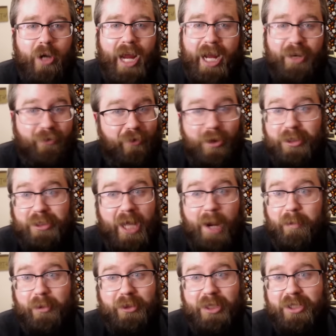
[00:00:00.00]
I had a fun
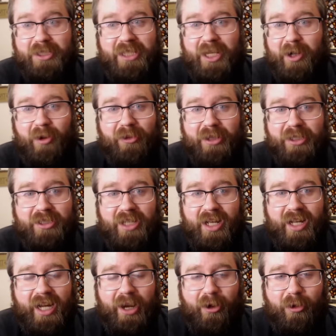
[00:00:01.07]
time with this, seeing all these uh,
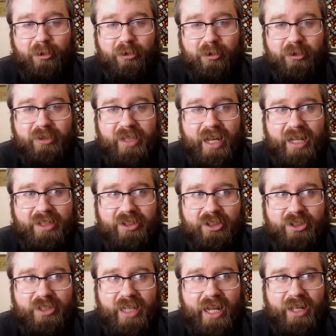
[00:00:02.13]
characters and
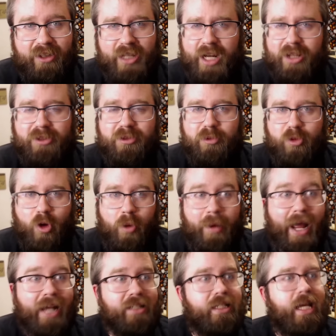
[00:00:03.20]
just seeing kind of some
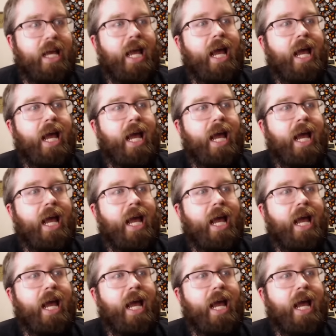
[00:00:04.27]
throwbacks.